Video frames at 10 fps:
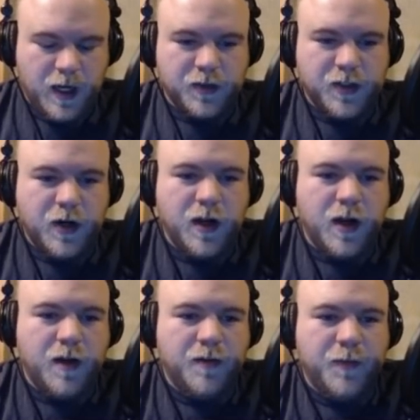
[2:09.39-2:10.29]
So starting
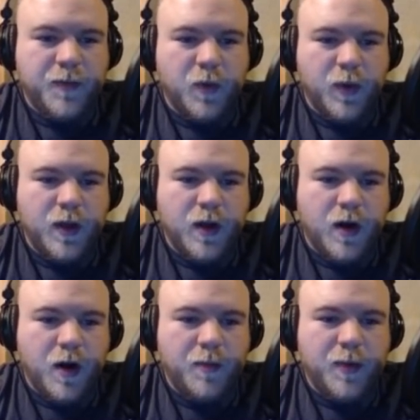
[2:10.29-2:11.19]
off, we
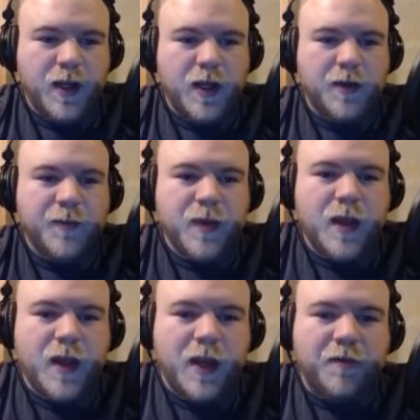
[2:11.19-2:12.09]
are playing
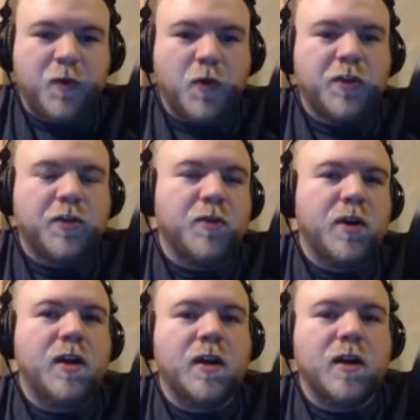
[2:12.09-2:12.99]
a
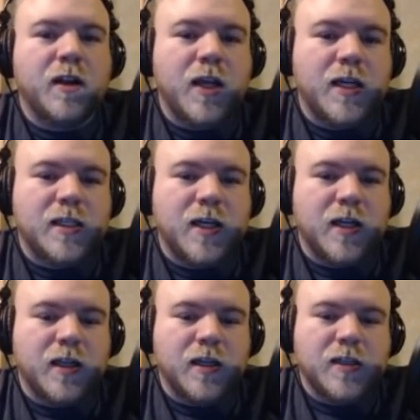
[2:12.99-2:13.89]
4-3
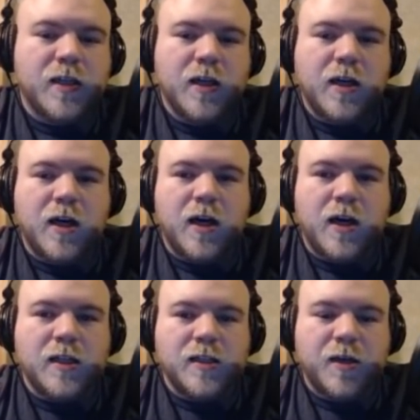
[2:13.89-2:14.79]
Glaceon list.
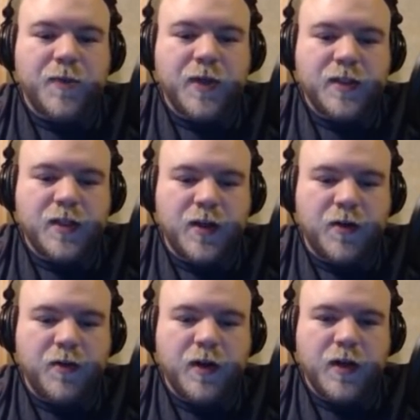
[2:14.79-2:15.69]
And something to
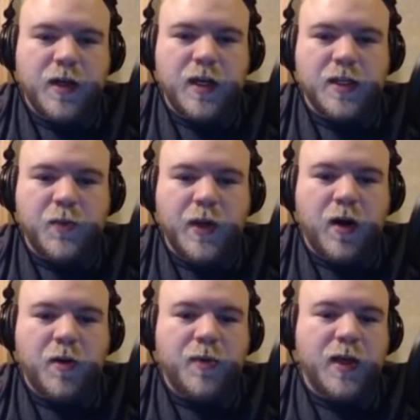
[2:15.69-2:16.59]
note is we
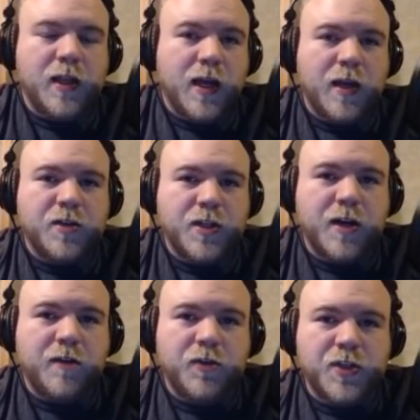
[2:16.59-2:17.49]
are playing the Energy
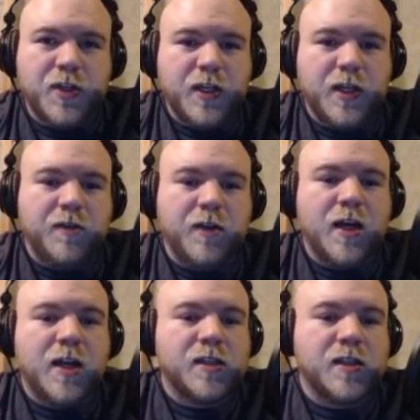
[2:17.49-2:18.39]
Evolution Eevee.
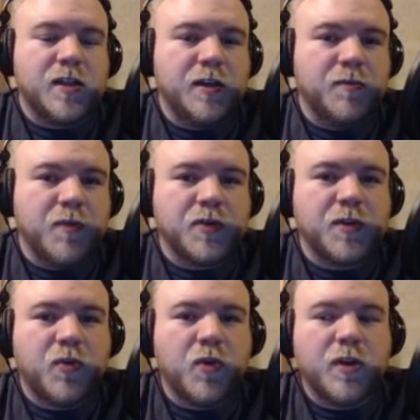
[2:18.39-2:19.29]
That is the most
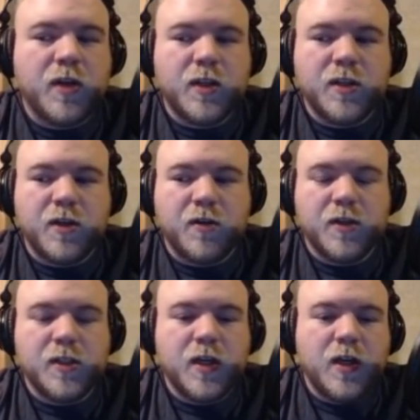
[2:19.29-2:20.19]
important thing to notice.